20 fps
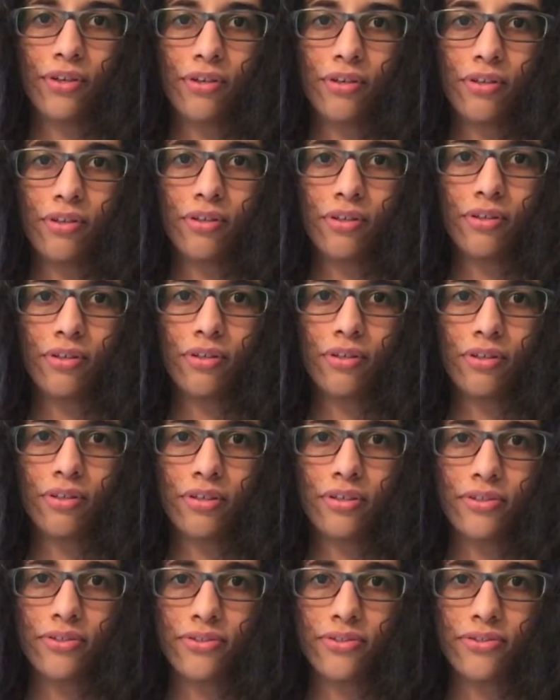
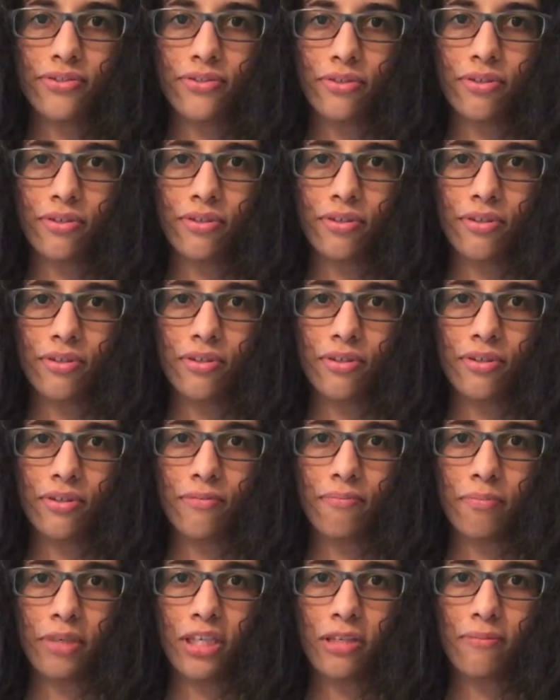Let's
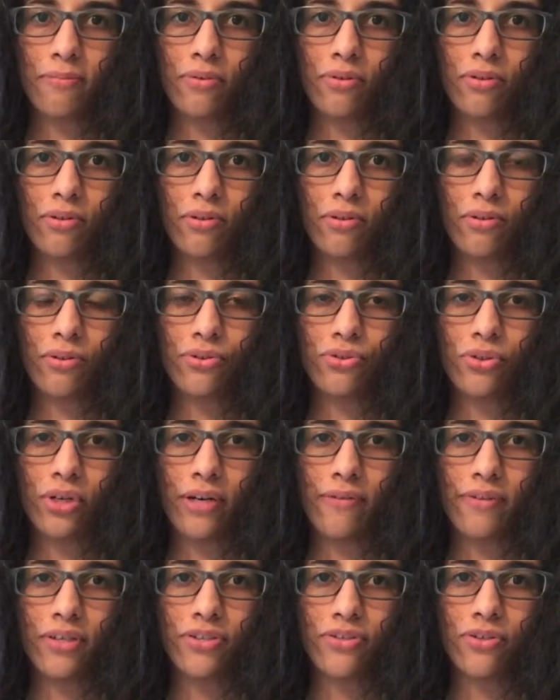see. People
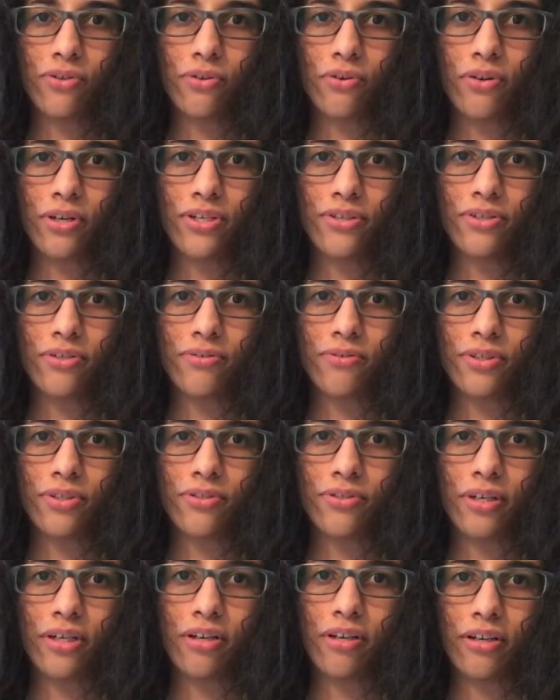driving so crazy when
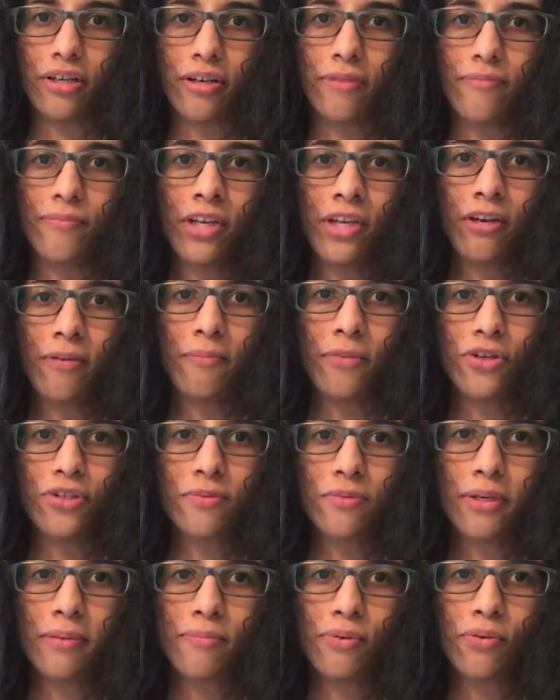trying. Okay.
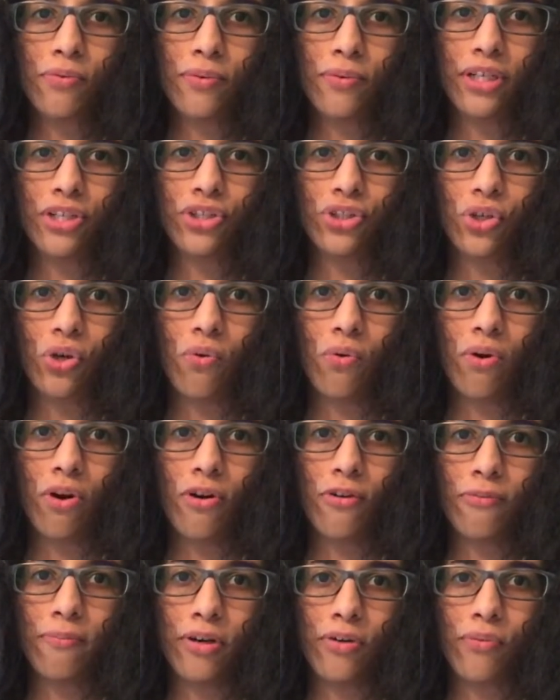Most people want to show
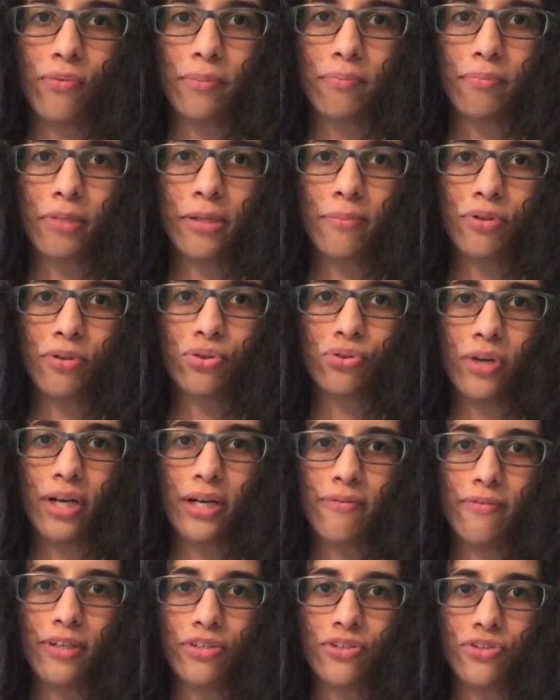off, but when people
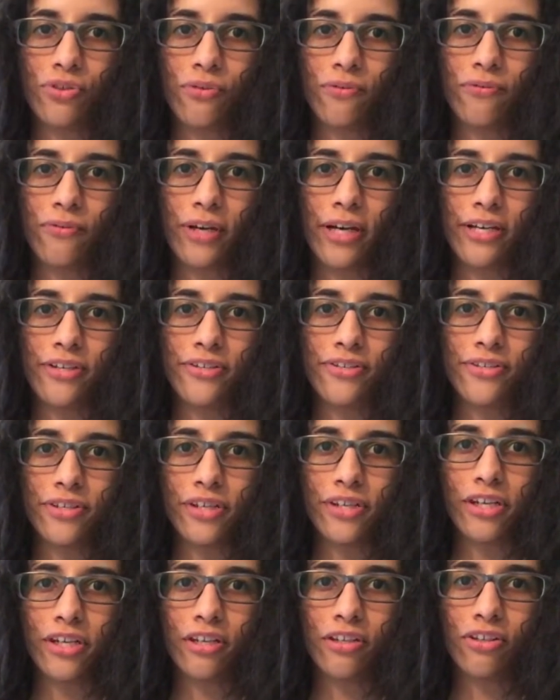driving so fast,
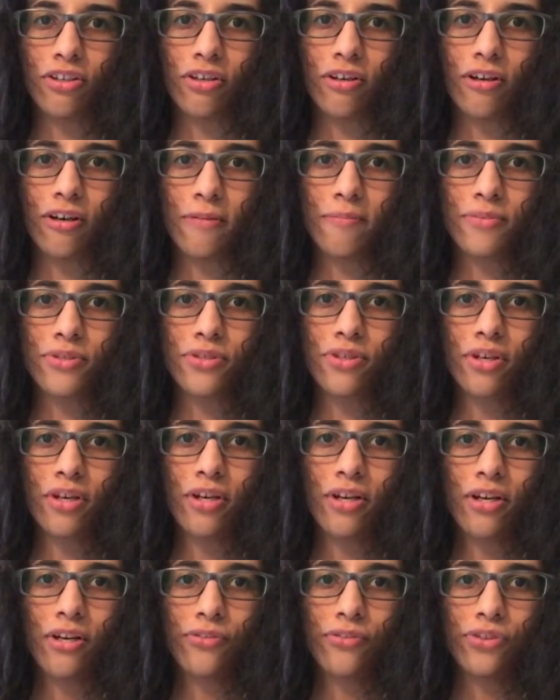seeing the cops,
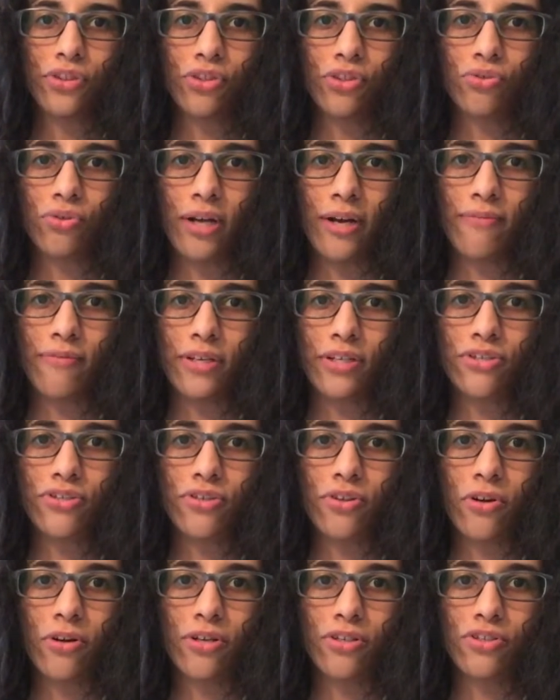the traffic
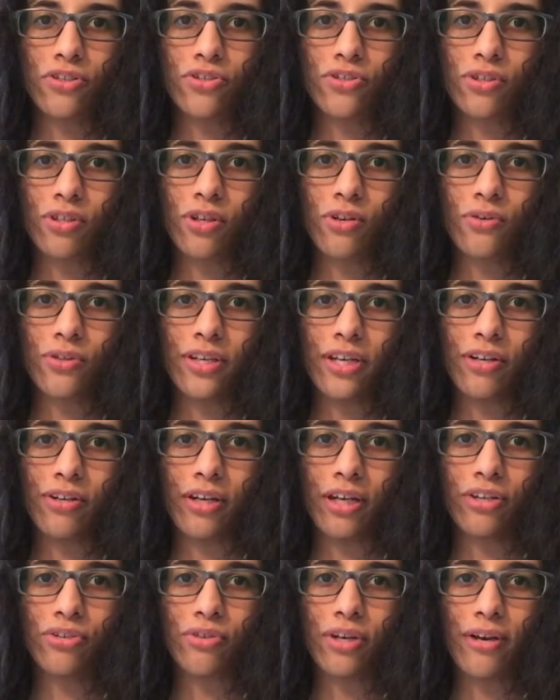started to slow
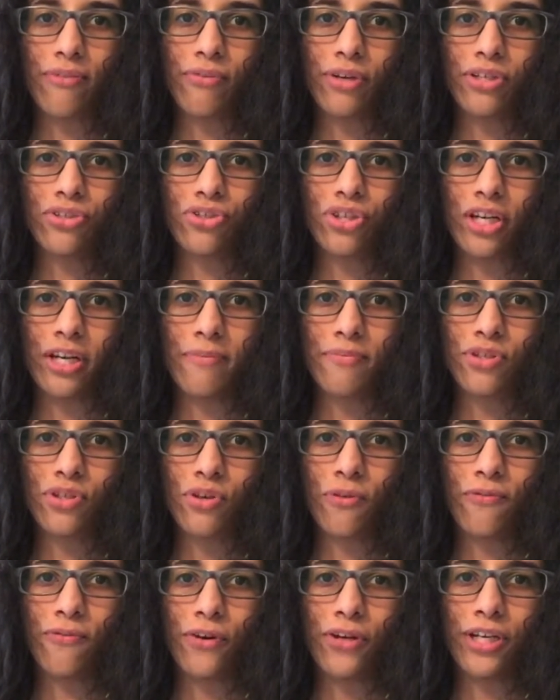down like traffic jam.
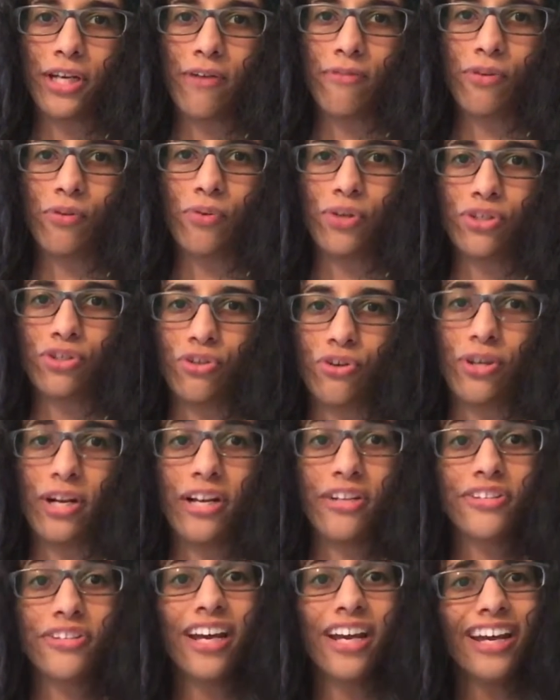So funny, everyone turned
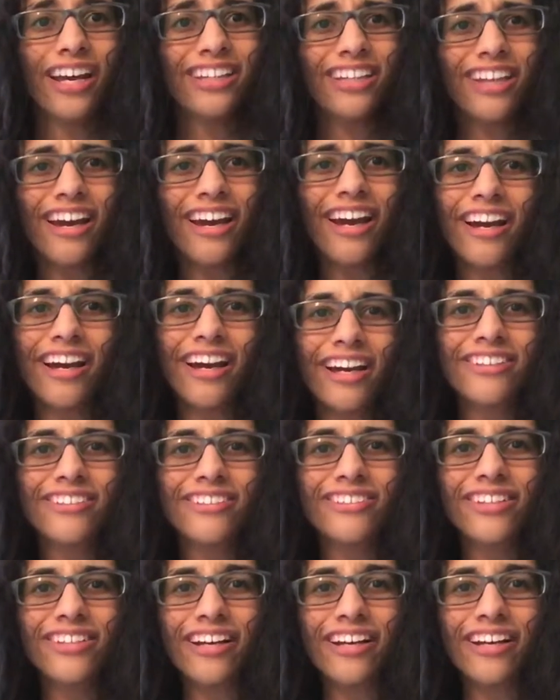nice. Yeah,
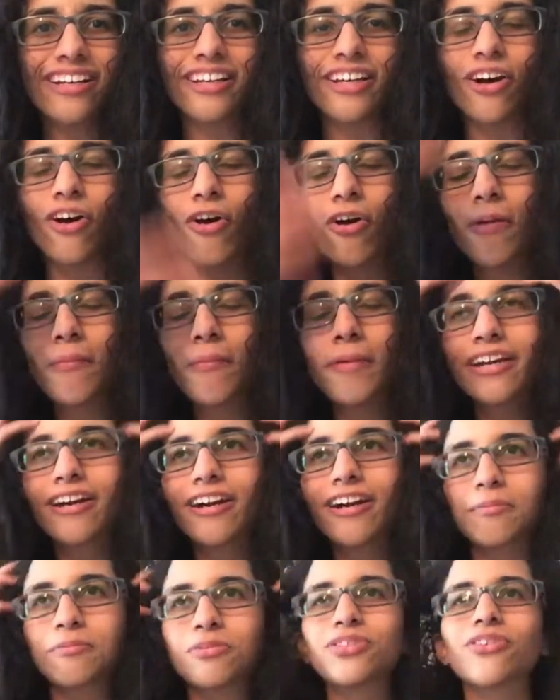exactly. Oh my
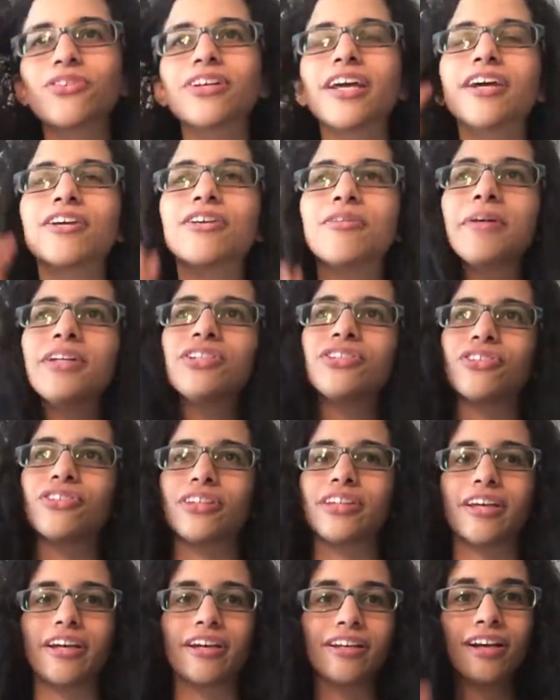God, I'm so glad you
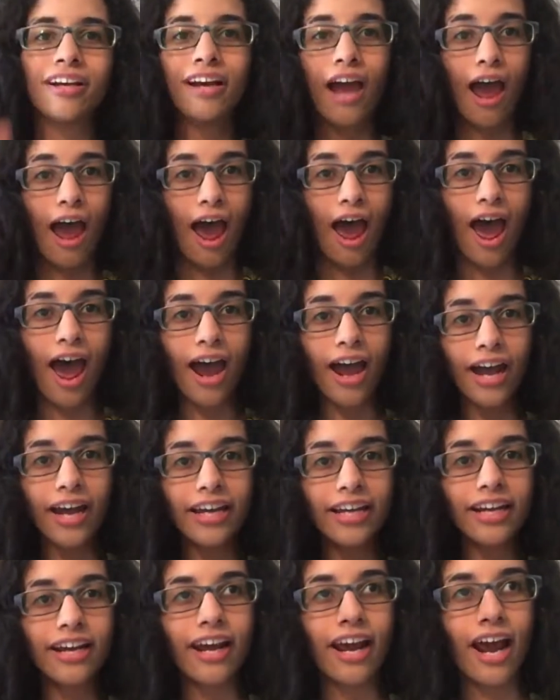mentioned that.
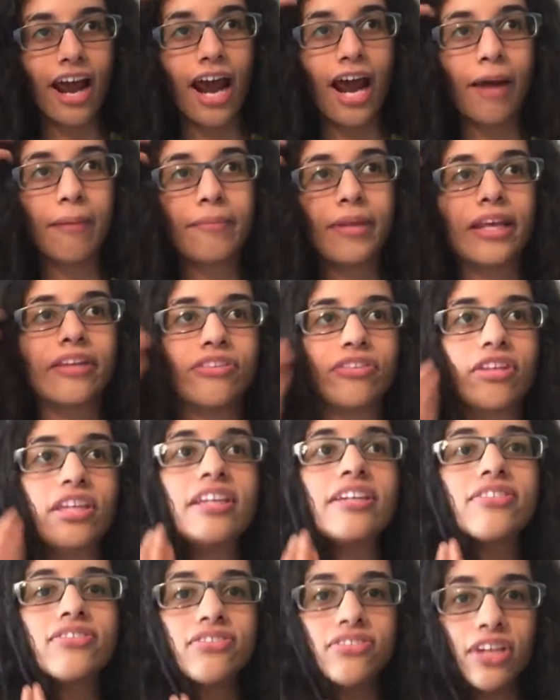I am
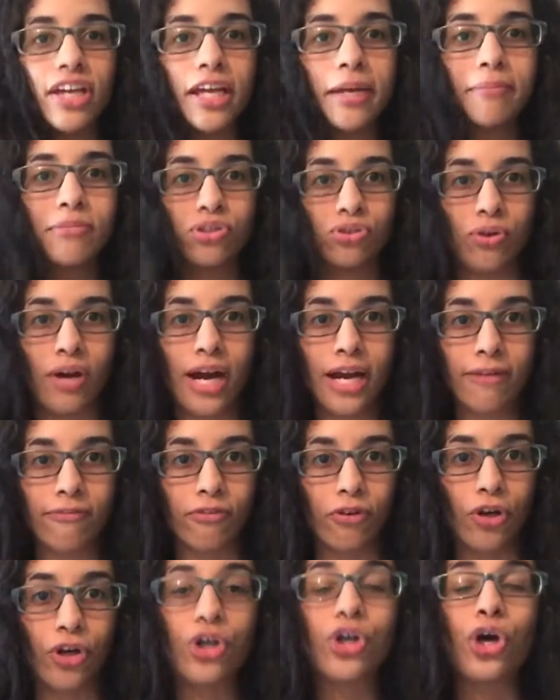the same
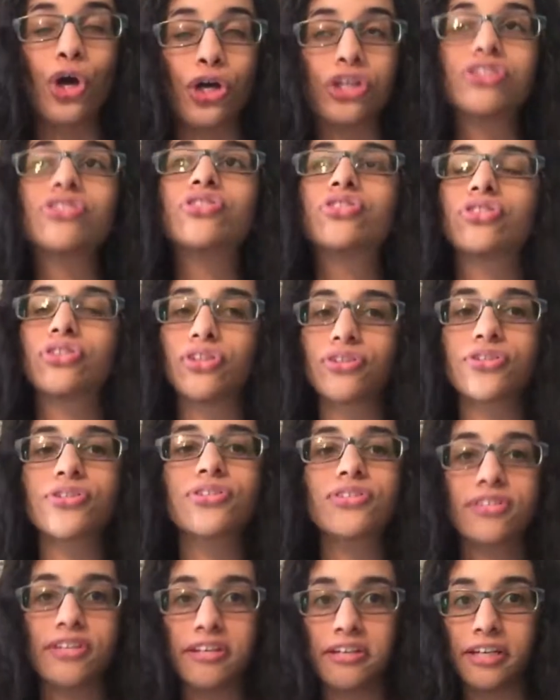driver
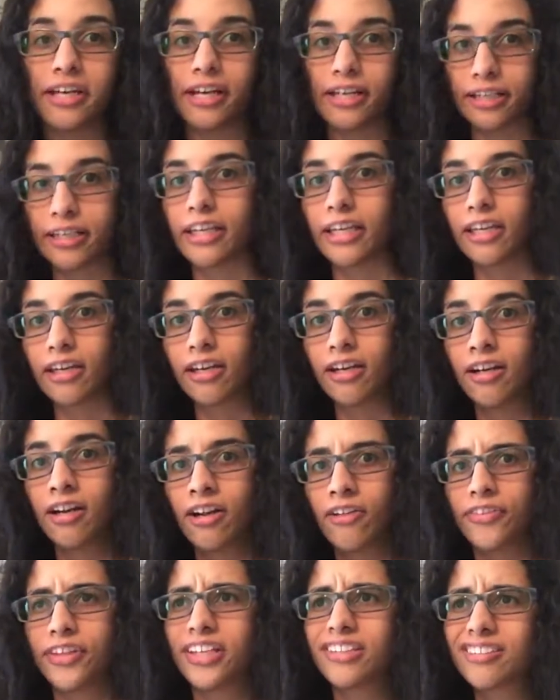consistently.
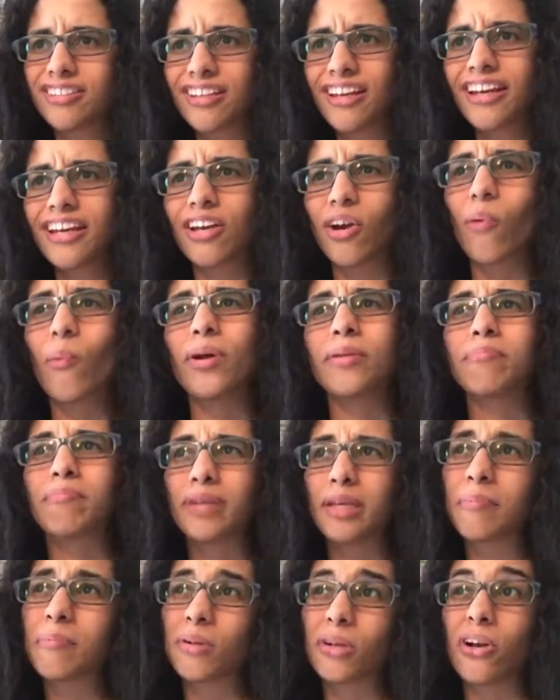It's like when
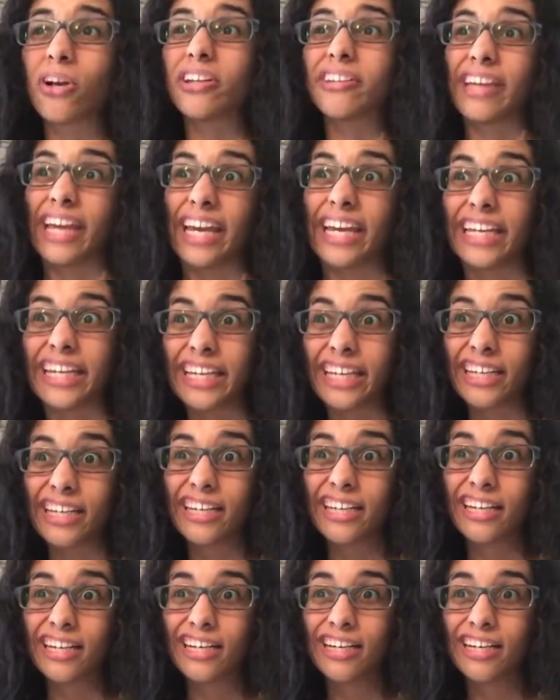people are dating.